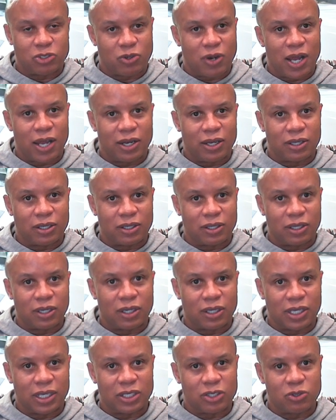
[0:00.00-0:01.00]
trying
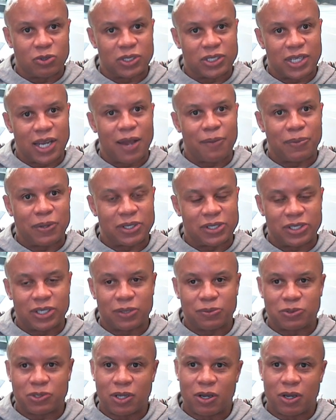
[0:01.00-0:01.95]
to get to a championship.